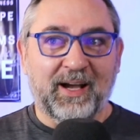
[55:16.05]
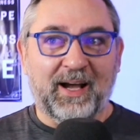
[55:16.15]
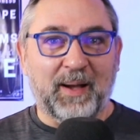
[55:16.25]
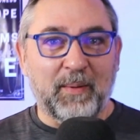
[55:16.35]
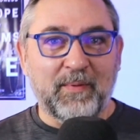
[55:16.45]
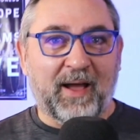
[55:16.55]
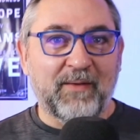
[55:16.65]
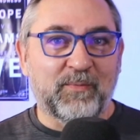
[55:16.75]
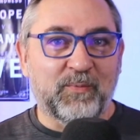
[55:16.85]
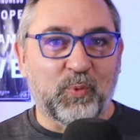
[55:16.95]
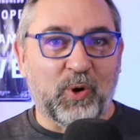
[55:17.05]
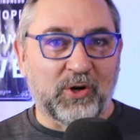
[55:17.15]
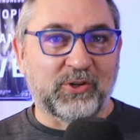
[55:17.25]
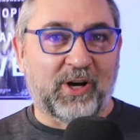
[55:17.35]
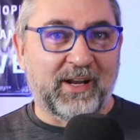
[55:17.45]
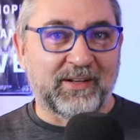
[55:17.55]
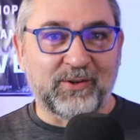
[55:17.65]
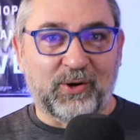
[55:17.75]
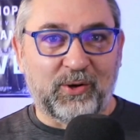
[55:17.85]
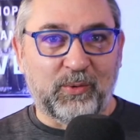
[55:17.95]
I've worked on it
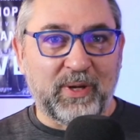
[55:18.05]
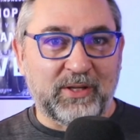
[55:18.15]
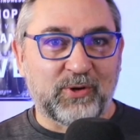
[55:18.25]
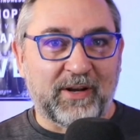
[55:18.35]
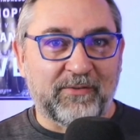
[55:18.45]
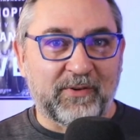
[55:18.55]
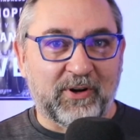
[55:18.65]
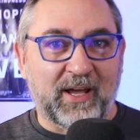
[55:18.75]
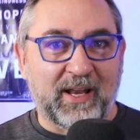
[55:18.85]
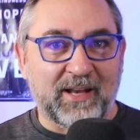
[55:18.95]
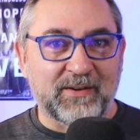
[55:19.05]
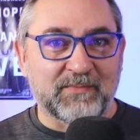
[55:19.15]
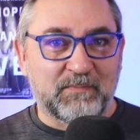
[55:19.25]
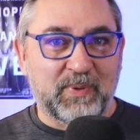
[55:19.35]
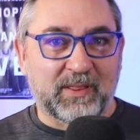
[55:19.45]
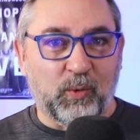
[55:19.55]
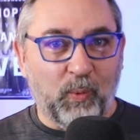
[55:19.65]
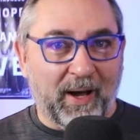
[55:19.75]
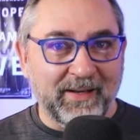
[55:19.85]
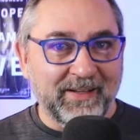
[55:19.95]
all week trying to figure out how to pick the
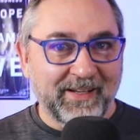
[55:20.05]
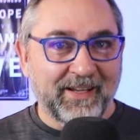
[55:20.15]
one.